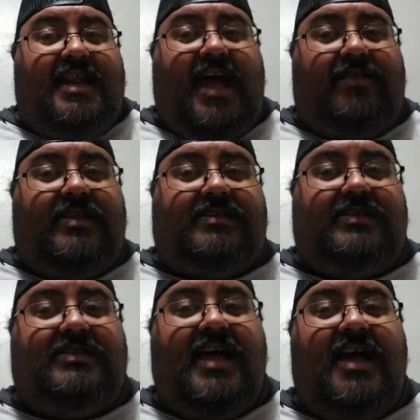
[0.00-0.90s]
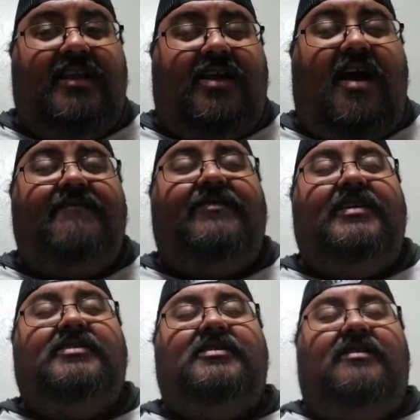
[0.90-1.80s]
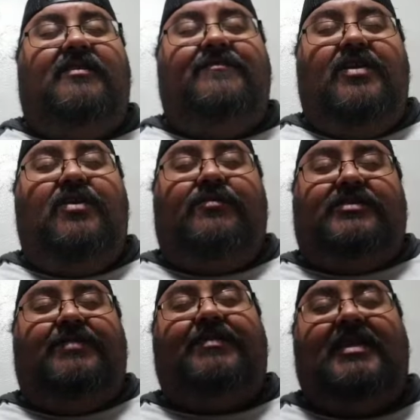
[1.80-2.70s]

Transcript: Now, this is not conflicts of you know some.